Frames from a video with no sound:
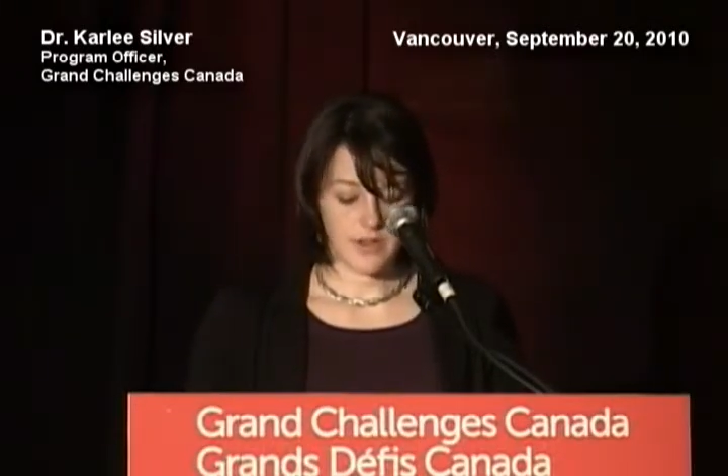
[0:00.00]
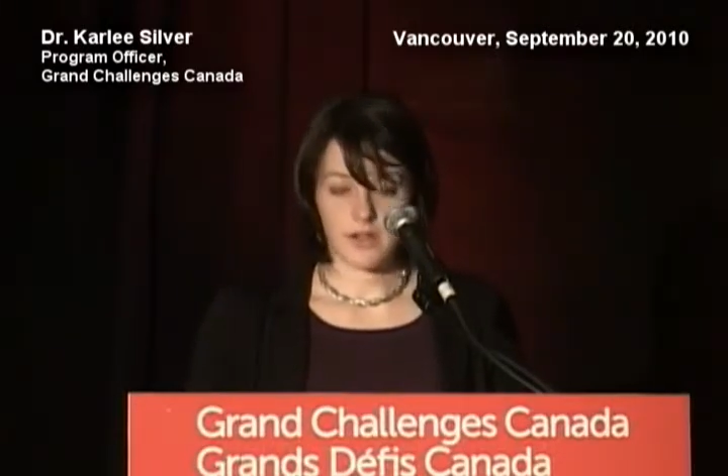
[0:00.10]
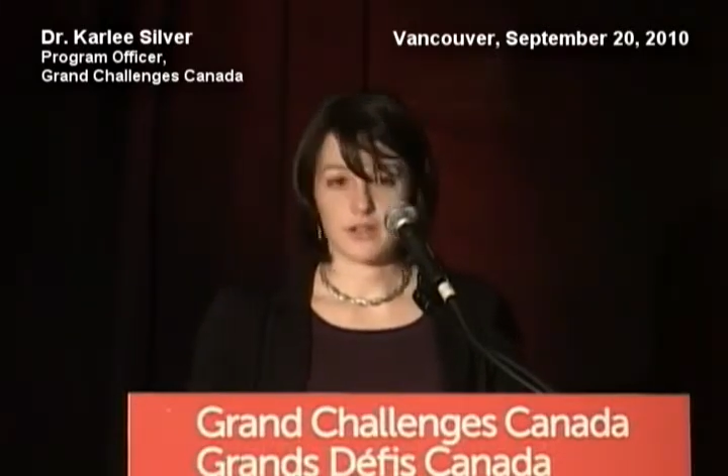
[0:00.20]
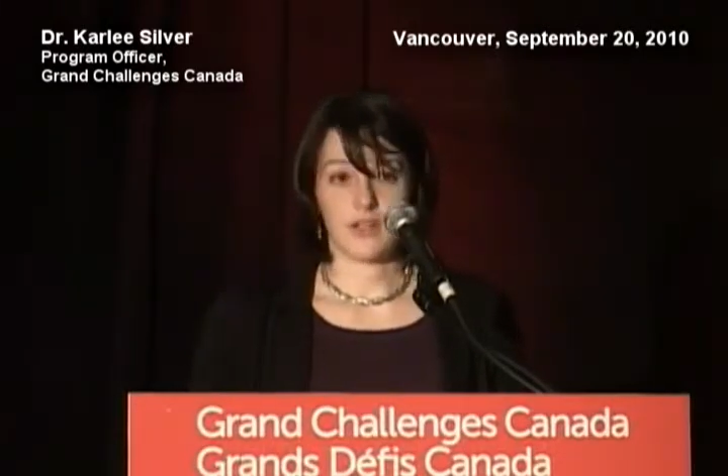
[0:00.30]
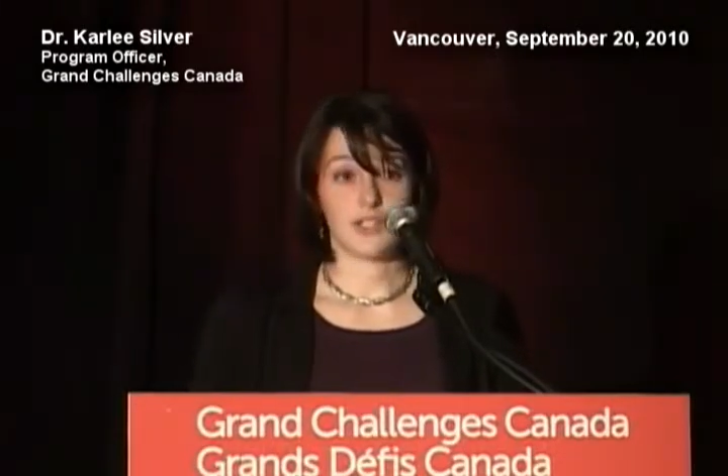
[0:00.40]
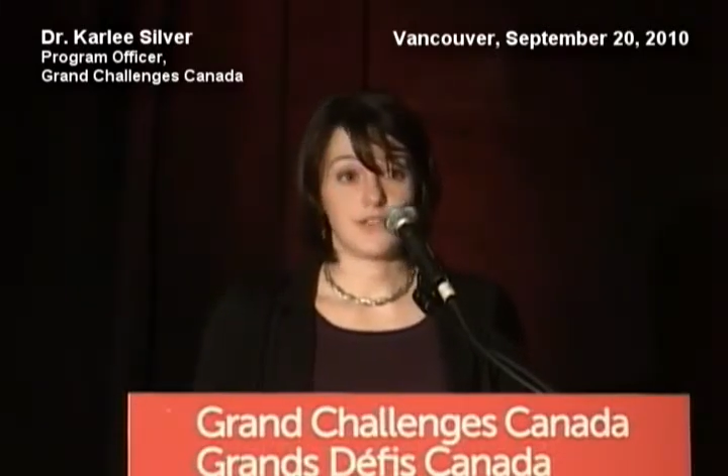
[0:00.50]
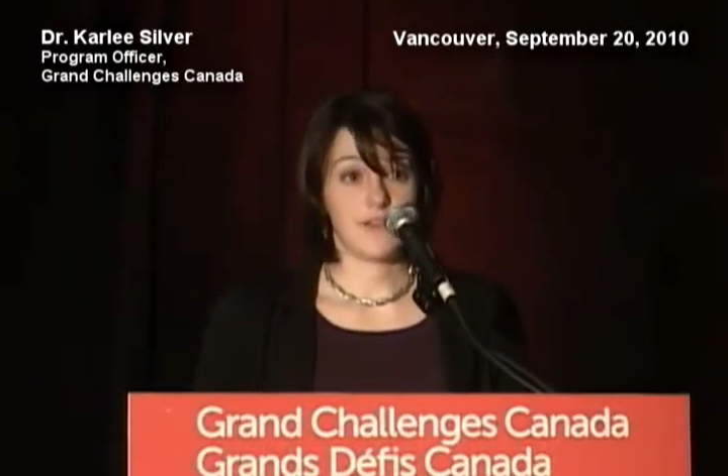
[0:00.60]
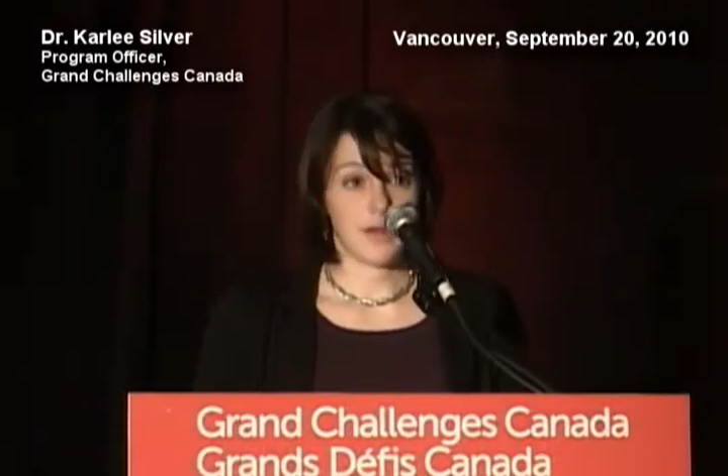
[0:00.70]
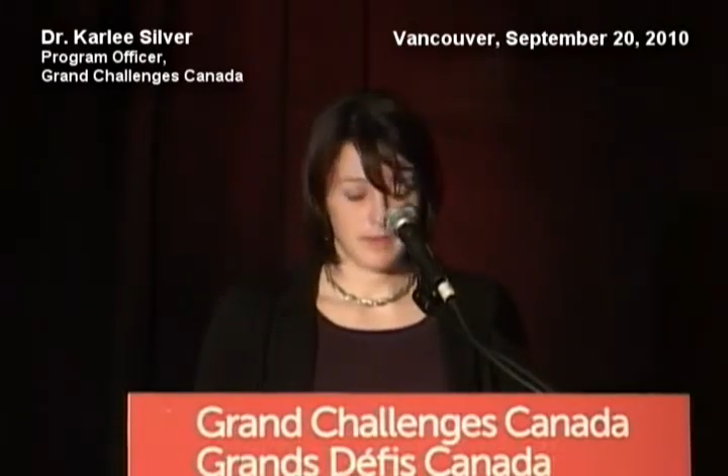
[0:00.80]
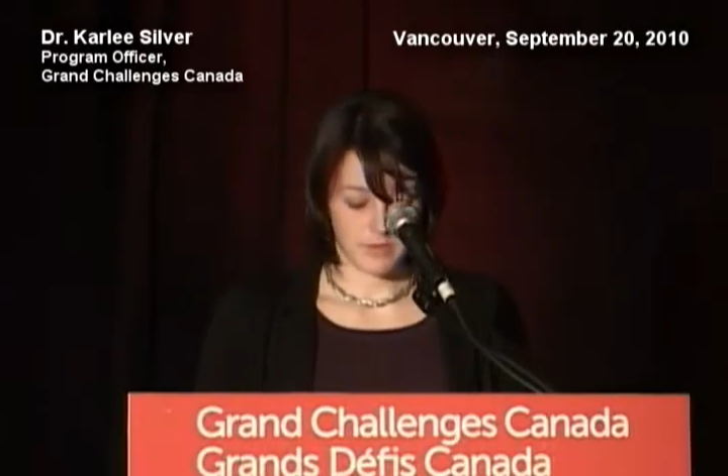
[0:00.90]
that her large
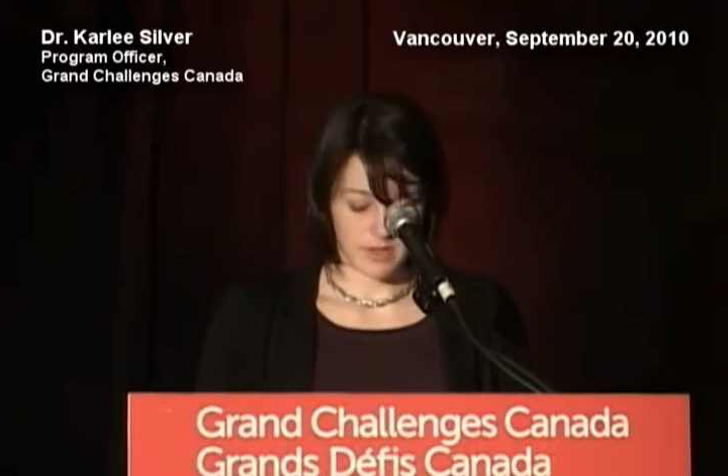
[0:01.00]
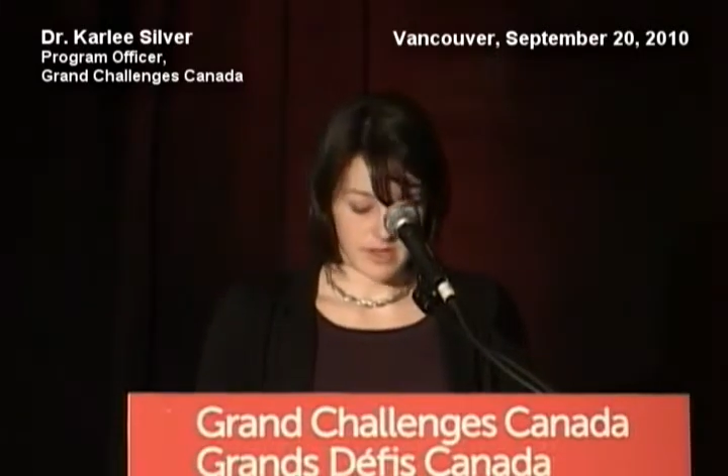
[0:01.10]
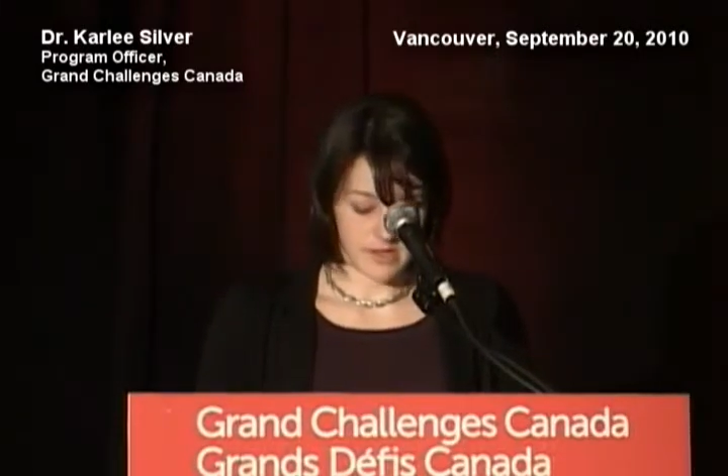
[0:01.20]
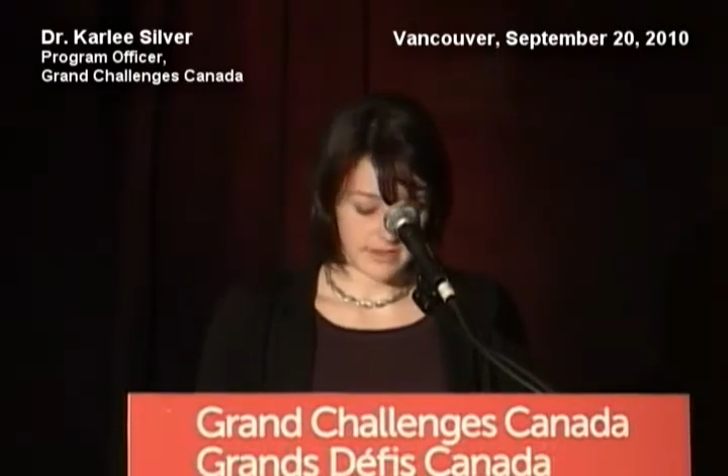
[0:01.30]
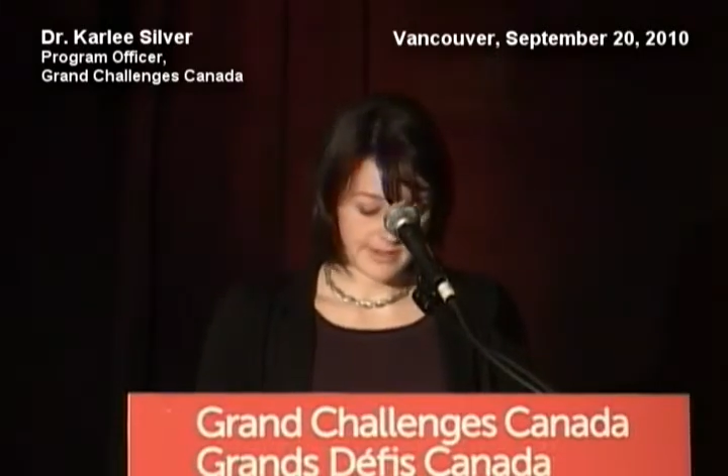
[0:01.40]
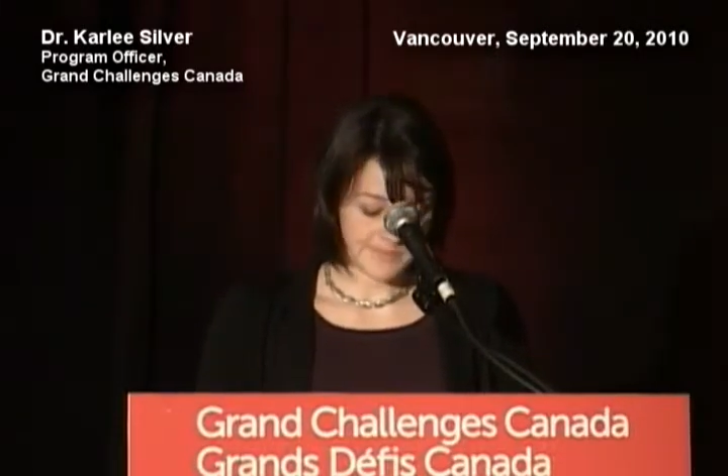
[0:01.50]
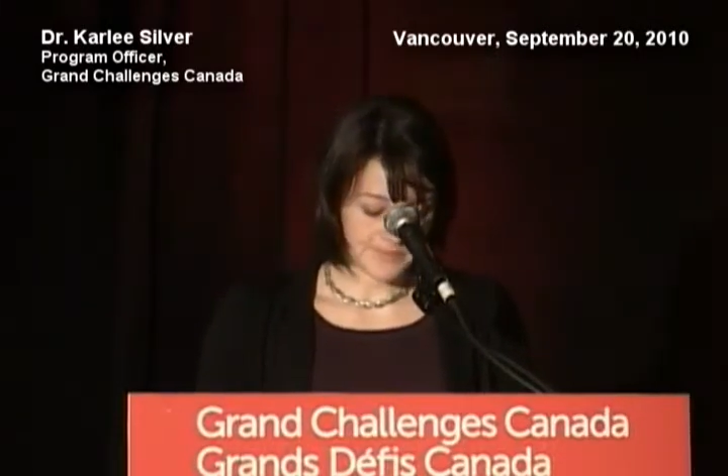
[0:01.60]
family will eat,